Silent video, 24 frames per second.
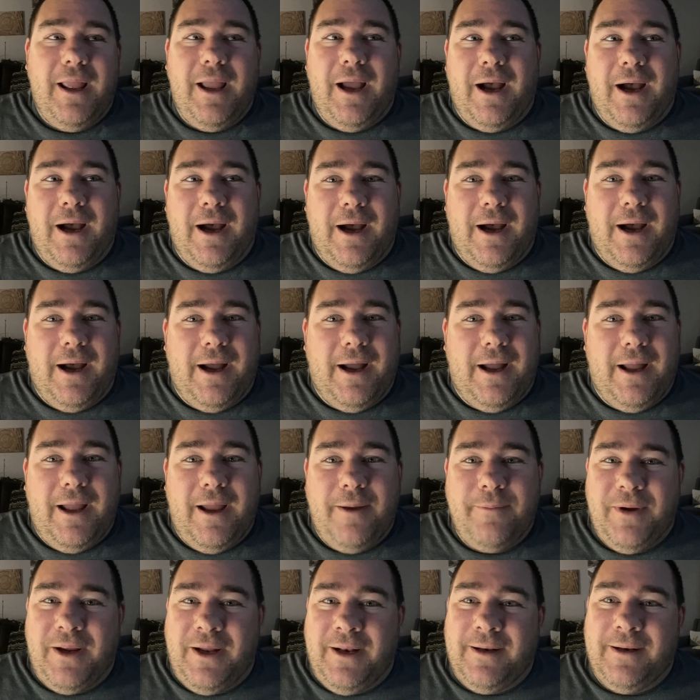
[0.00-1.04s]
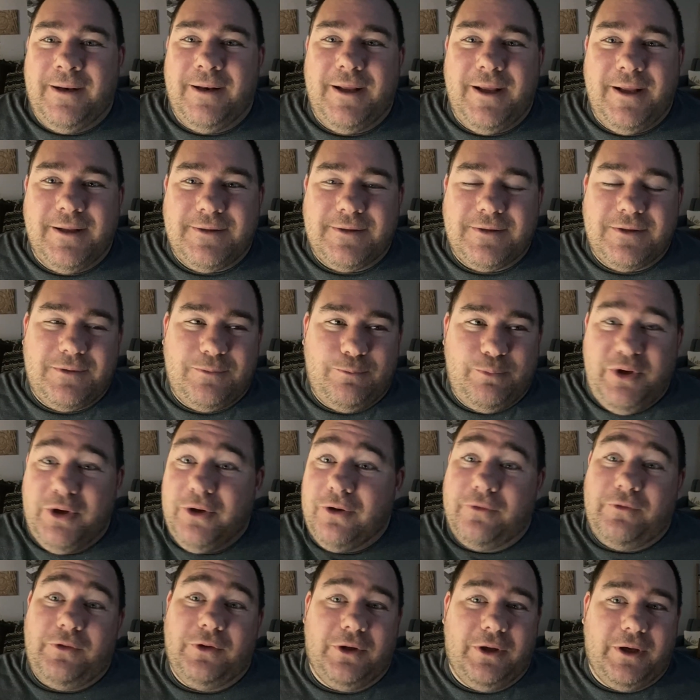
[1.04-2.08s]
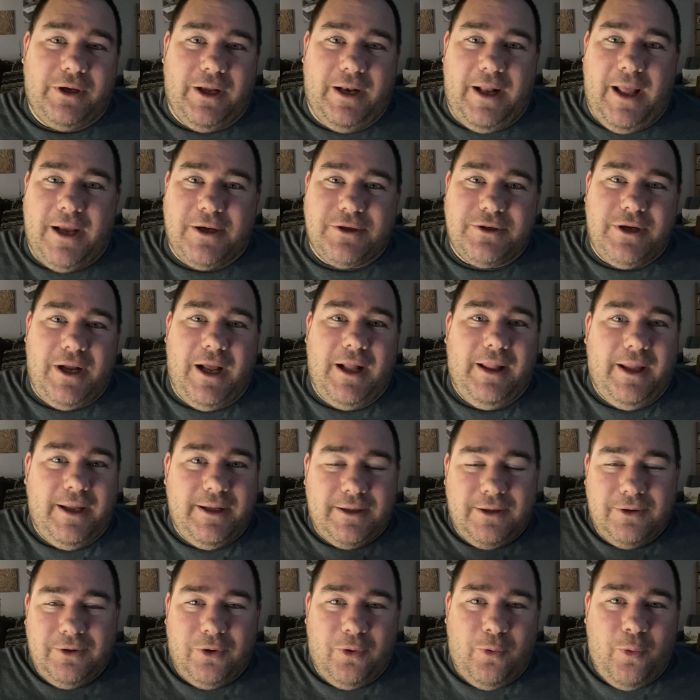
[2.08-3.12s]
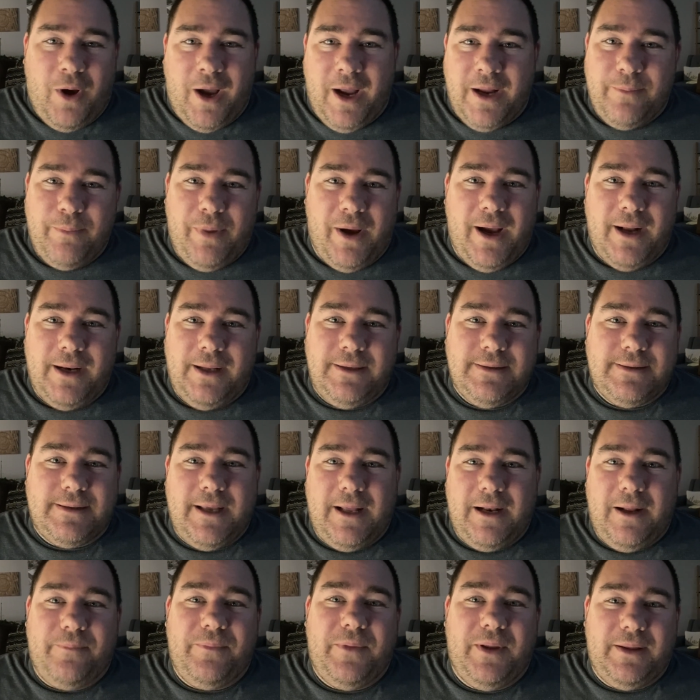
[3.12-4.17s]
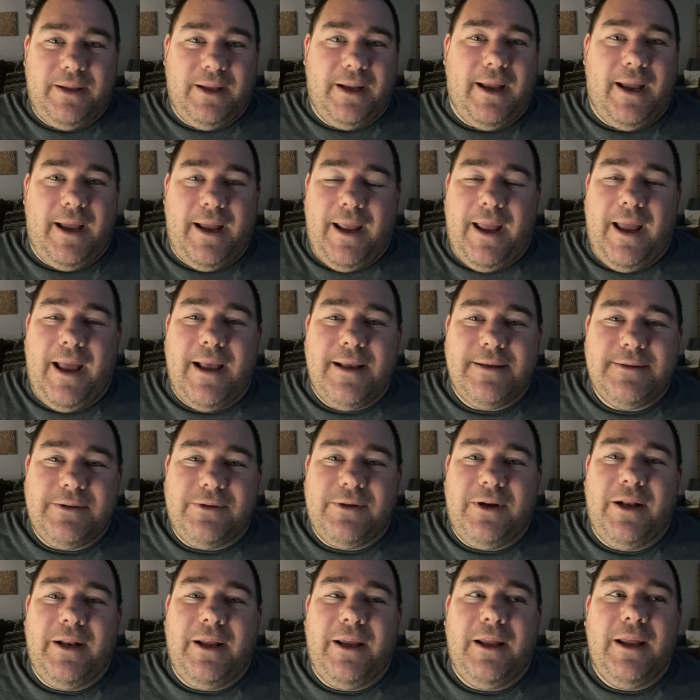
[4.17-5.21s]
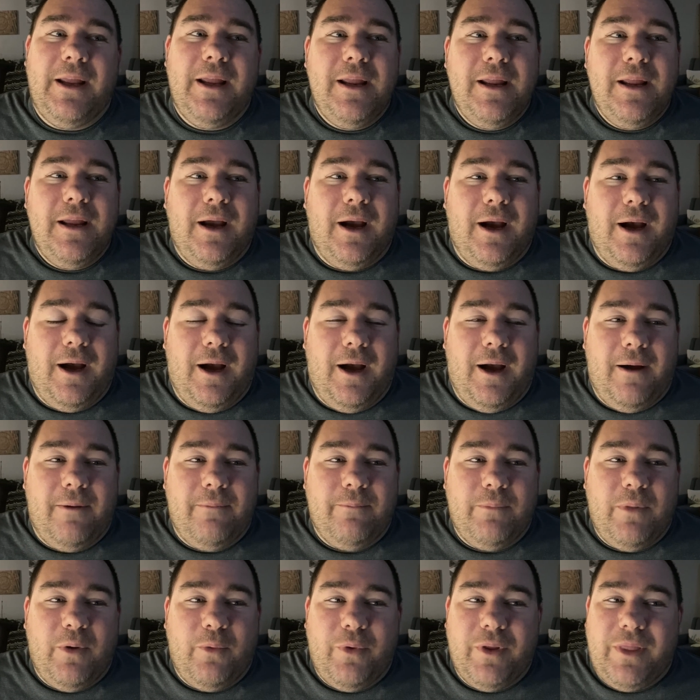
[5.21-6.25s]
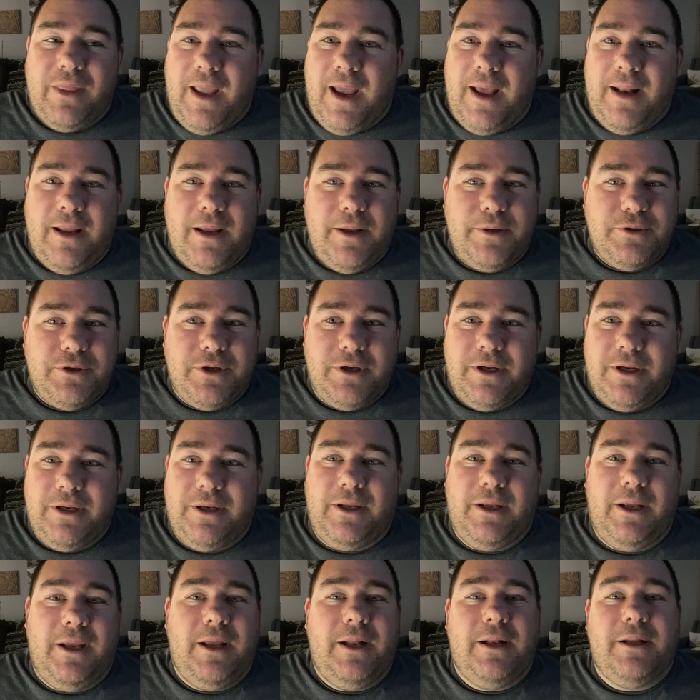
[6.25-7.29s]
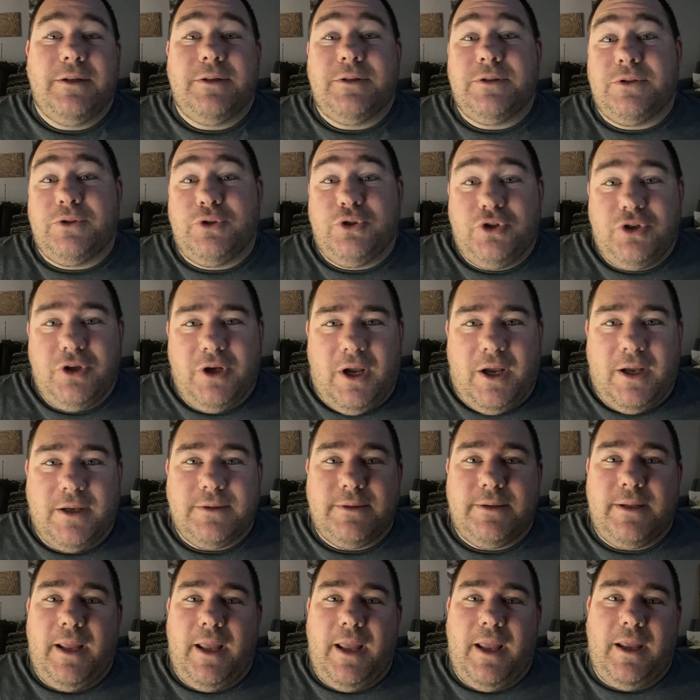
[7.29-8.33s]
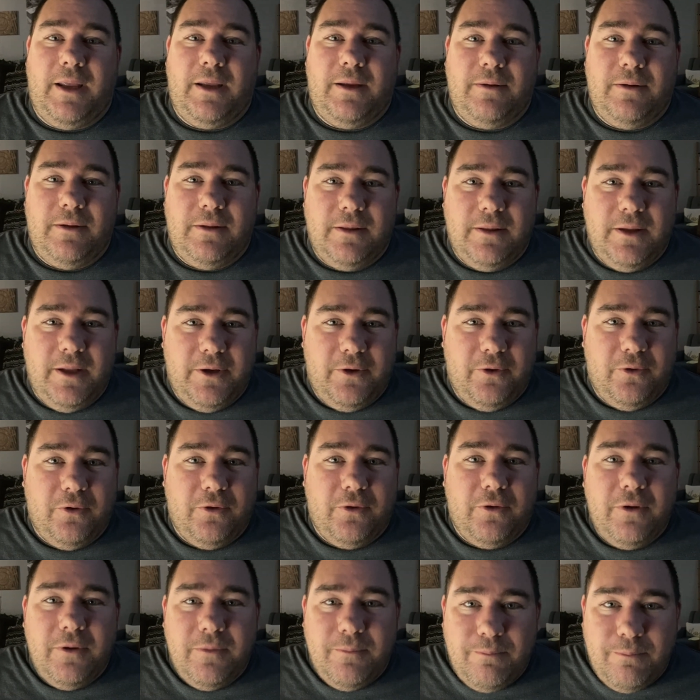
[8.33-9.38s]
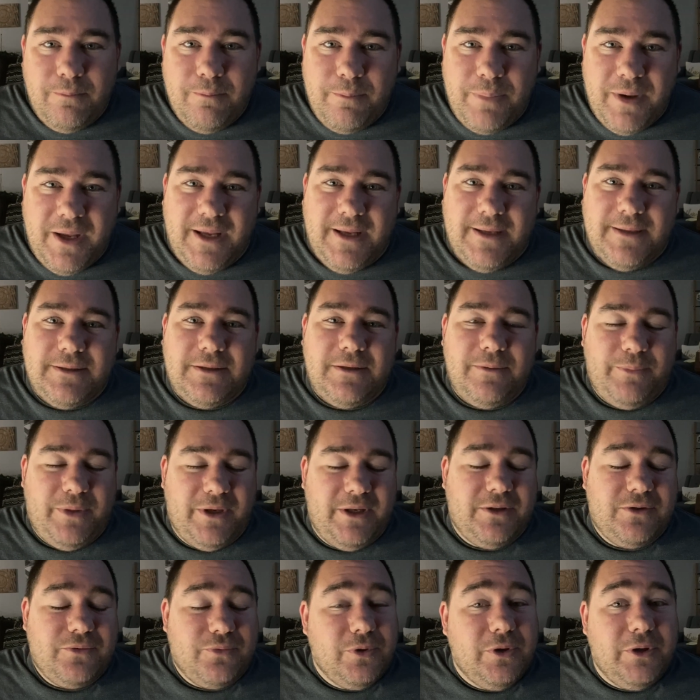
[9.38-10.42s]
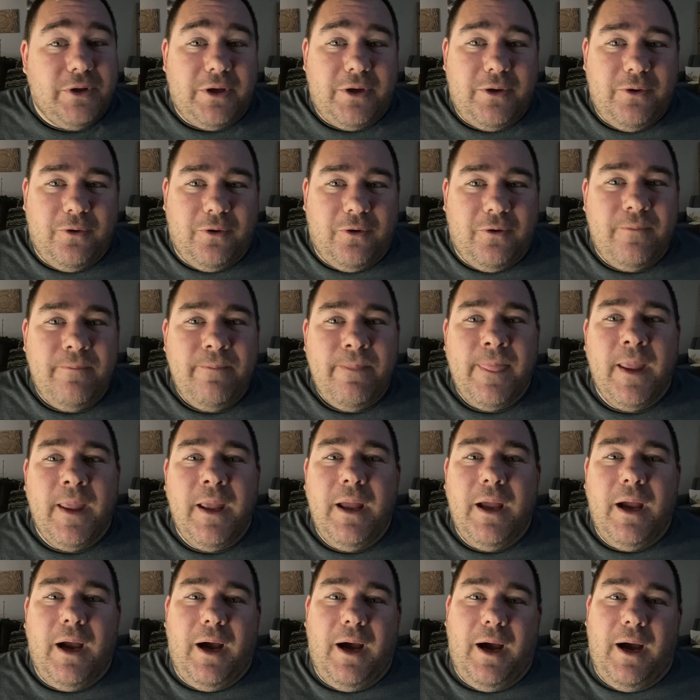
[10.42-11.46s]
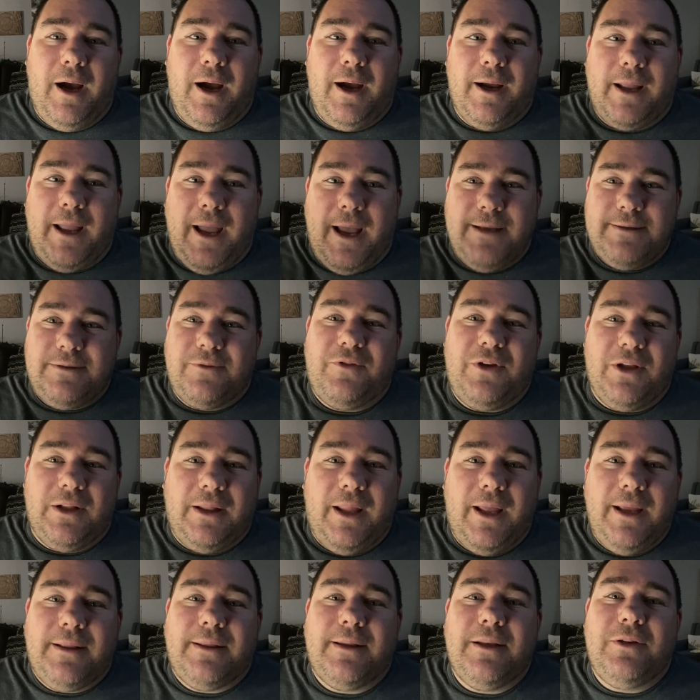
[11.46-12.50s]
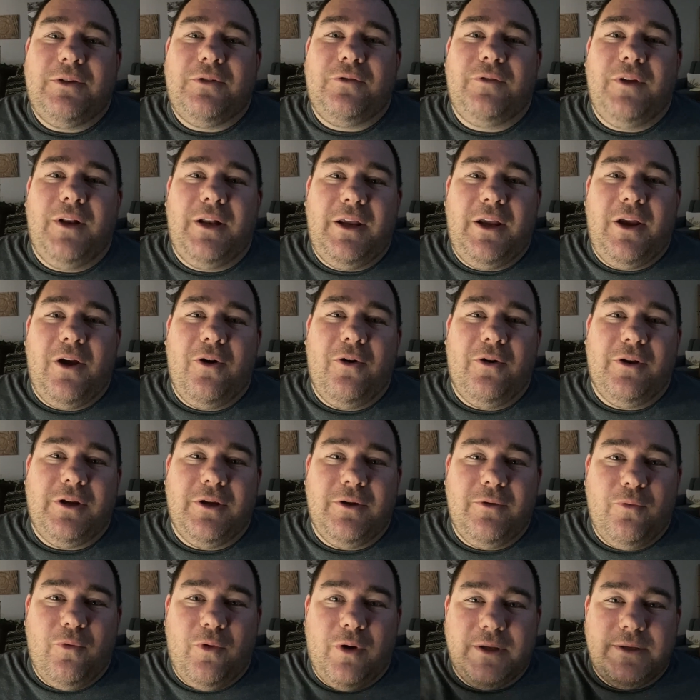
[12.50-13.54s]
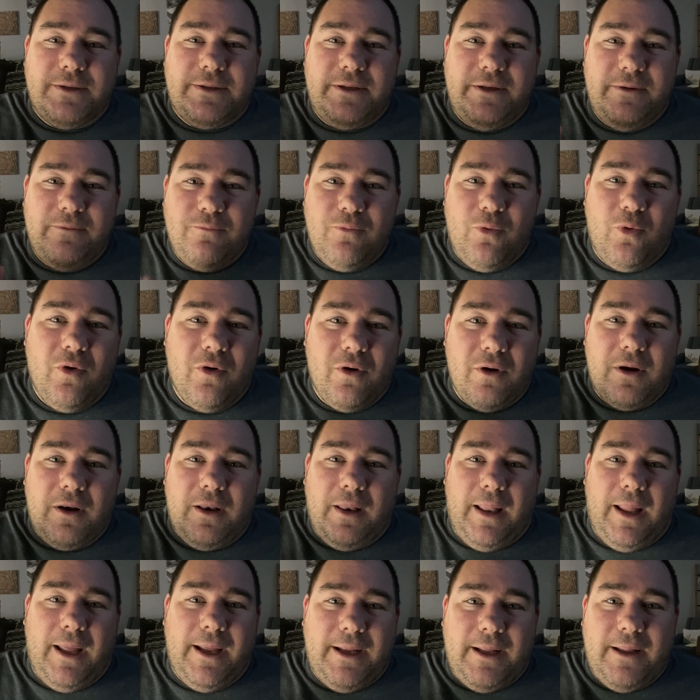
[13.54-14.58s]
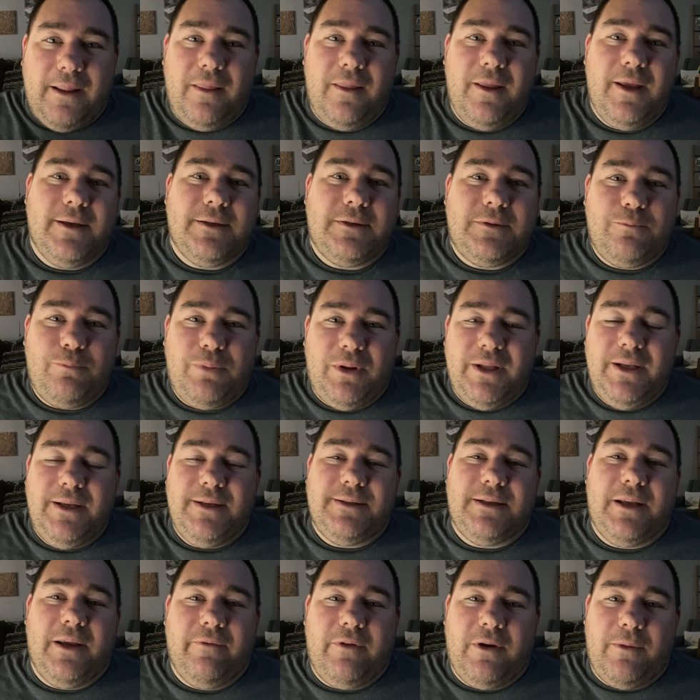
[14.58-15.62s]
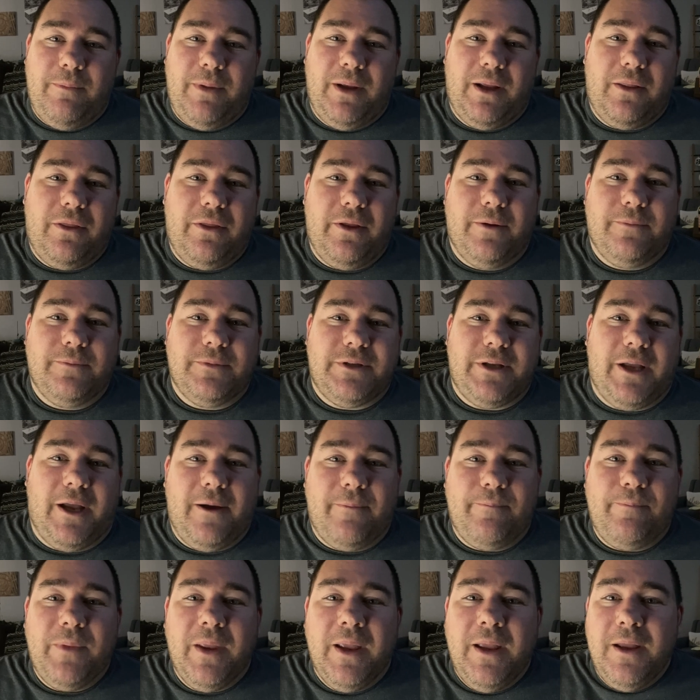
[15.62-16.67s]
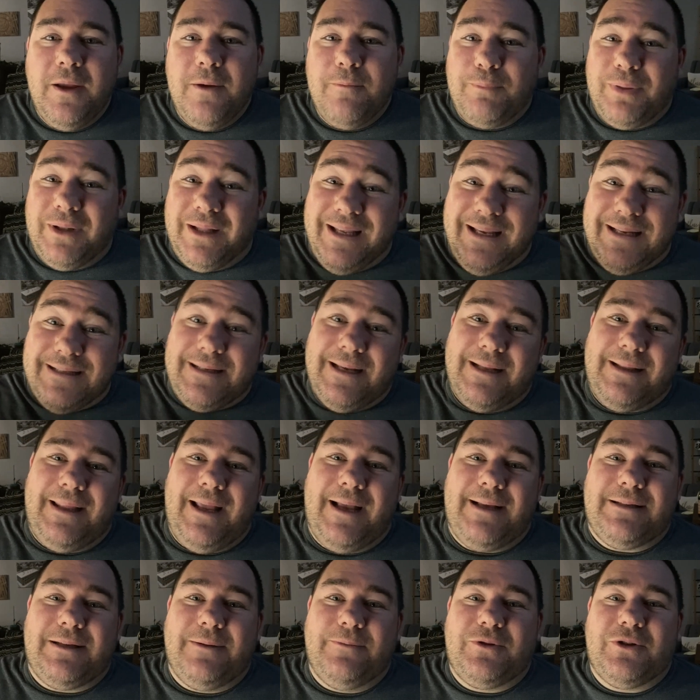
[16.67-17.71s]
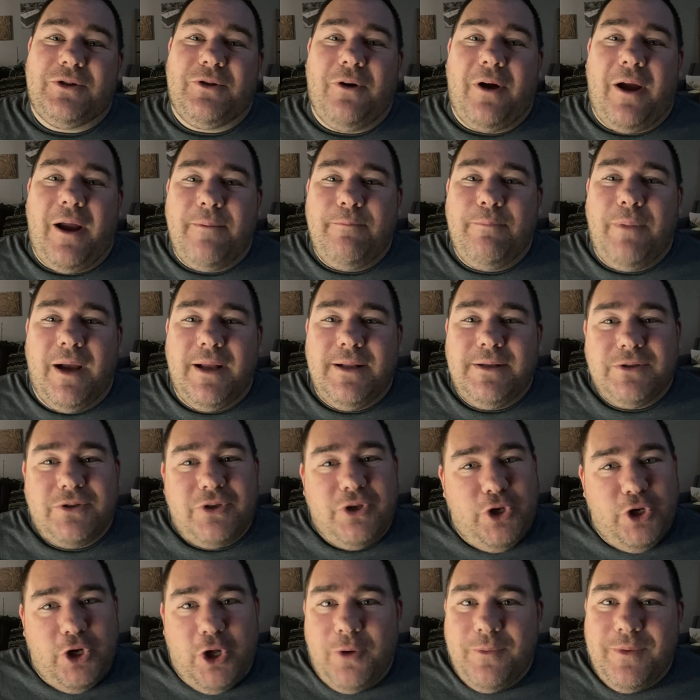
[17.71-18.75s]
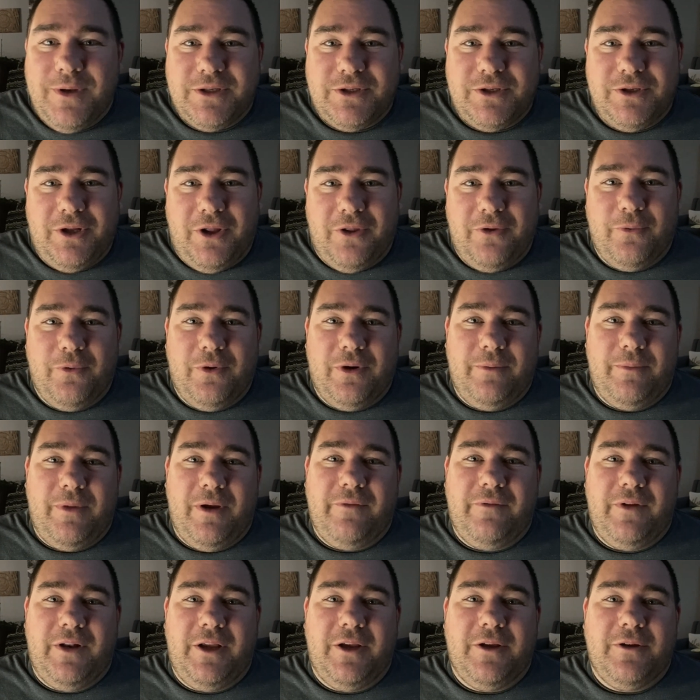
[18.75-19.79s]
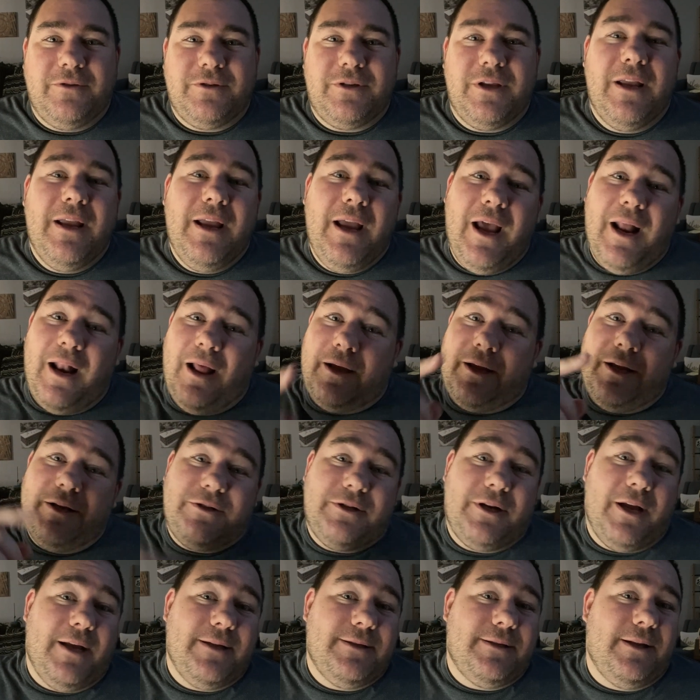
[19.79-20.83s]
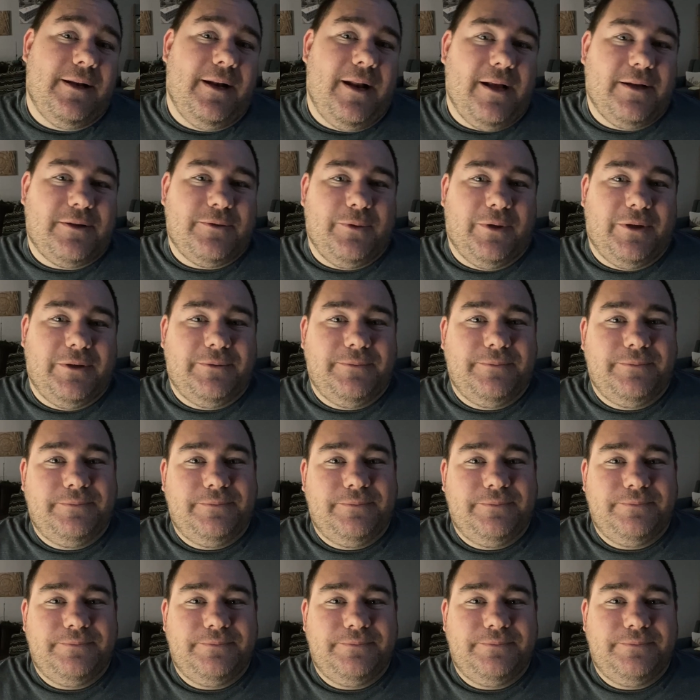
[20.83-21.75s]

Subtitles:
I mean, it's beautiful looking, actually. I like the little wide body setup that the guy has on it. But with that engine in it, it is just a little beast, but it's really cool. Guys, if you like this video and you want to see more like this, please give it a big thumbs up. Please hit that subscribe button so you don't miss another one of my videos, and I'll catch you guys in the next one.